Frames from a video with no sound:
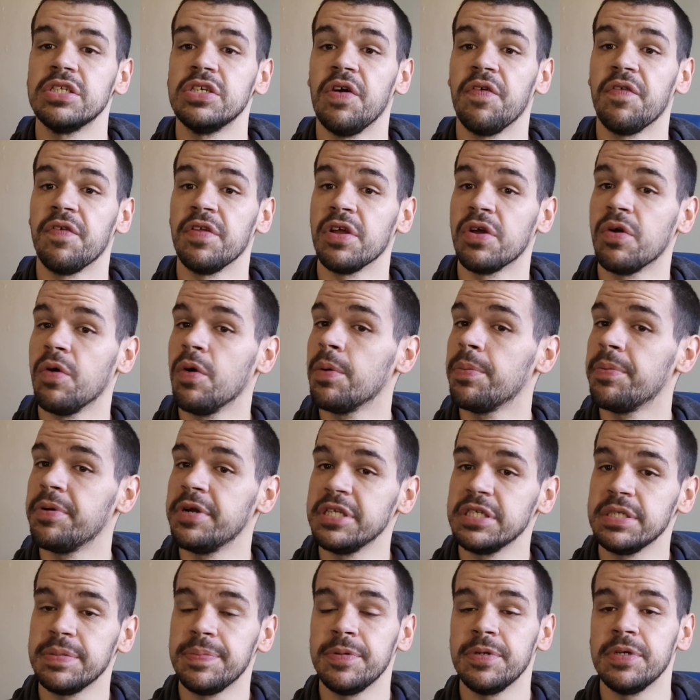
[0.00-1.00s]
So for the core
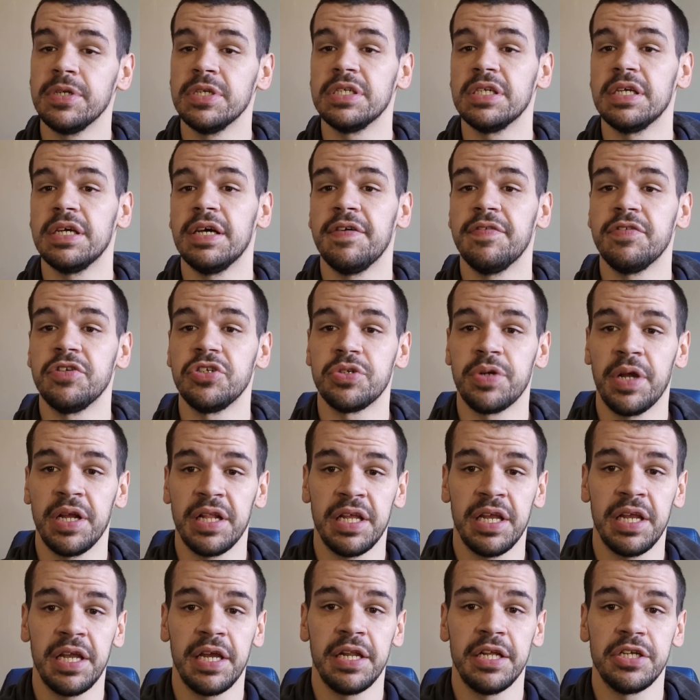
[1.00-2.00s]
principles of
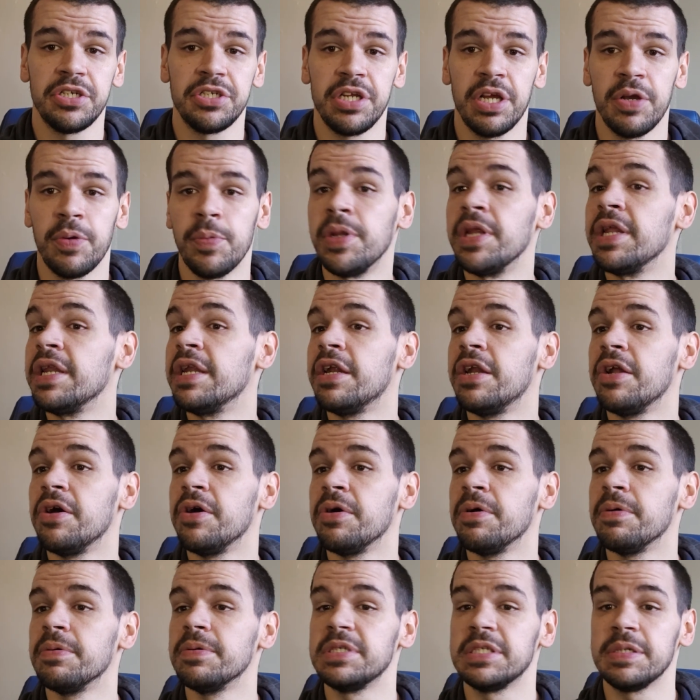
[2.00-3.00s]
strength and conditioning, we need to
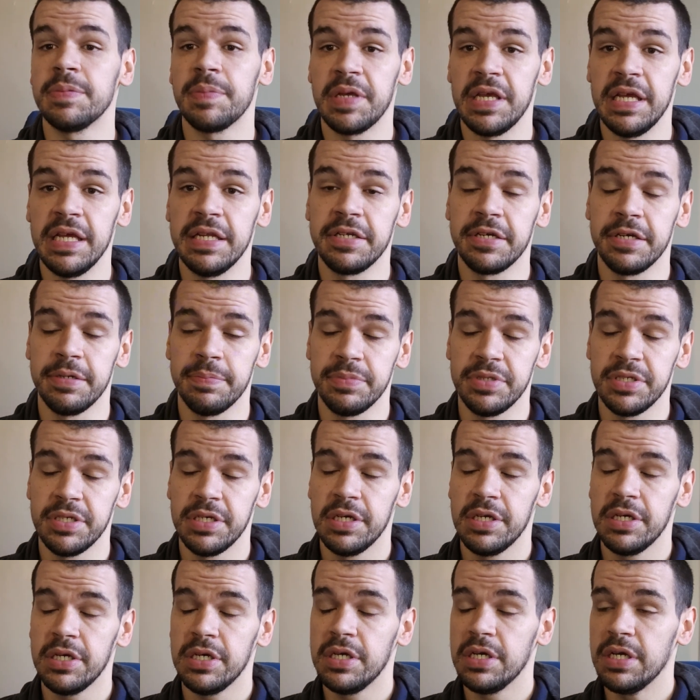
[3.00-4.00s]
know some key terms.
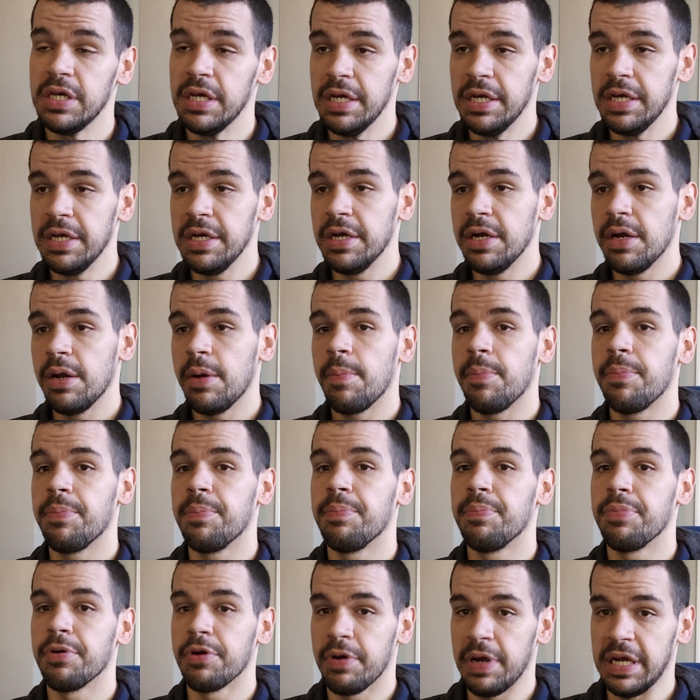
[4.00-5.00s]

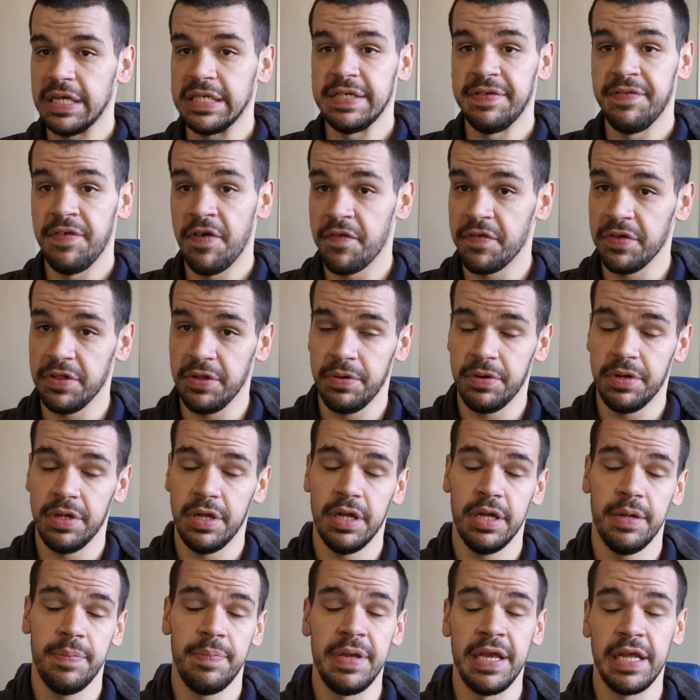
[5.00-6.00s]
Progressive overload
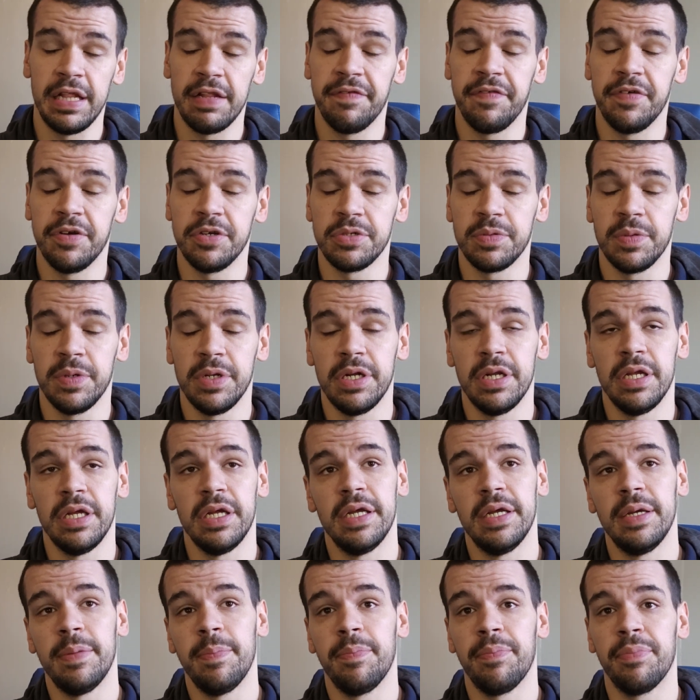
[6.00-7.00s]
being the first one.
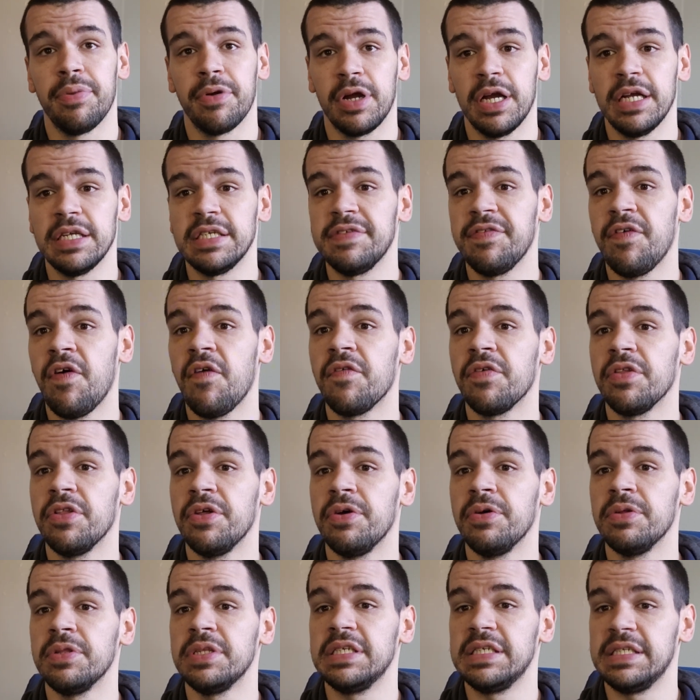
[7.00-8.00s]
Progressive
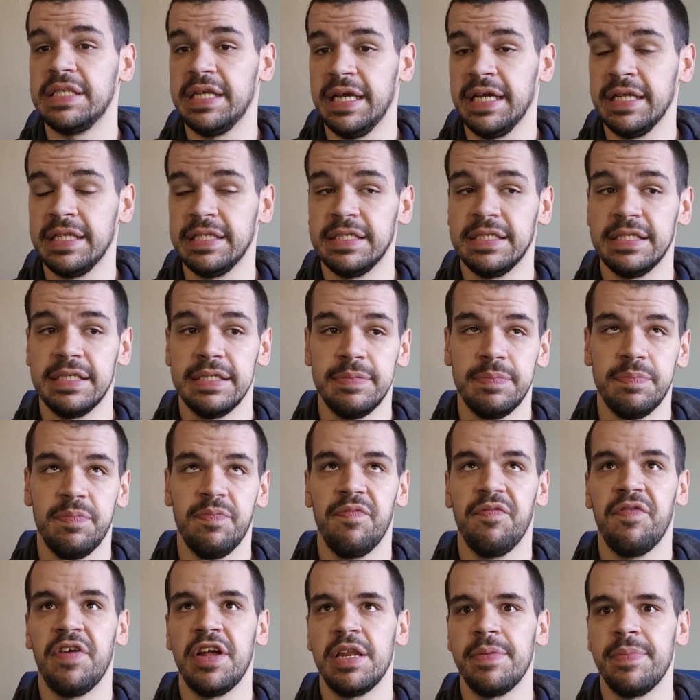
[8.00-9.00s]
overload states
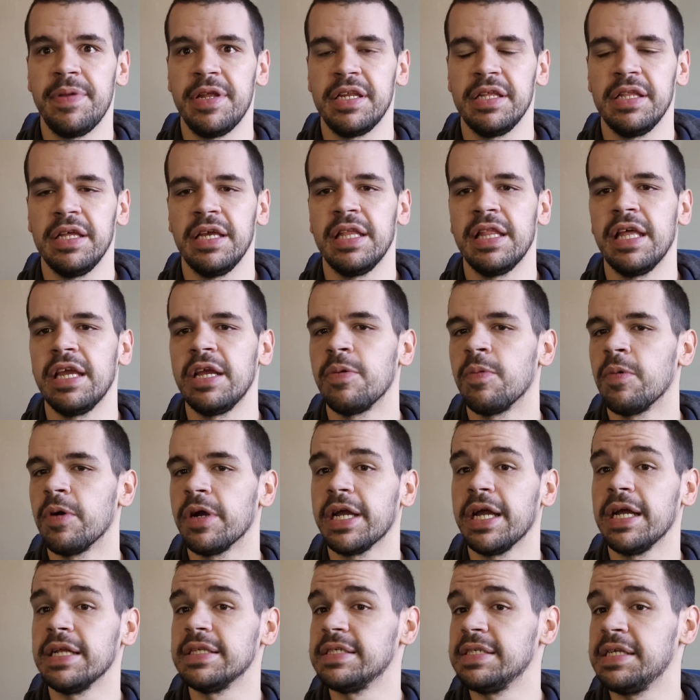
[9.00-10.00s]
fundamentally that your
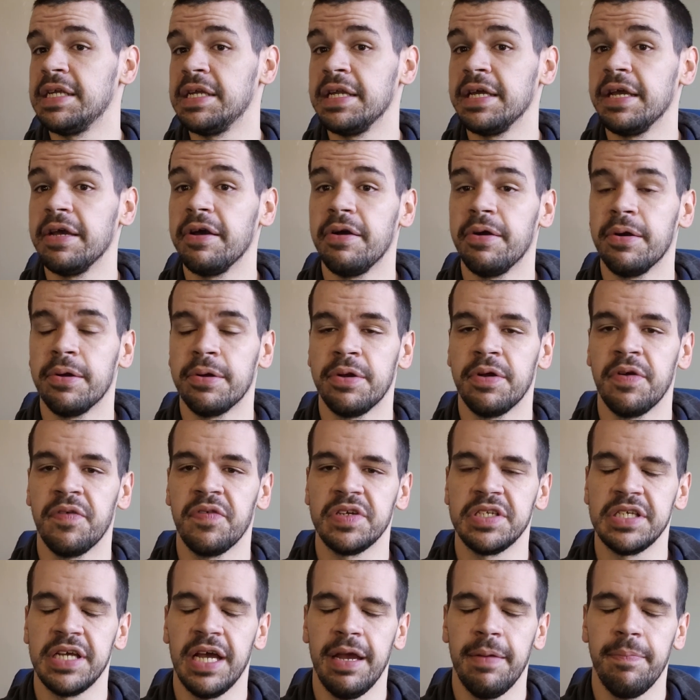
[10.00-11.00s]
workouts need to get harder
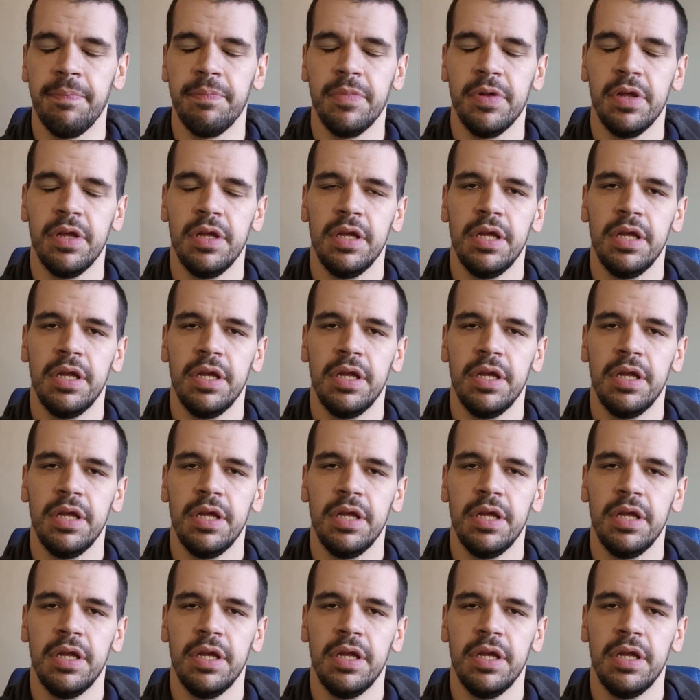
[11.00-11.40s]
over time.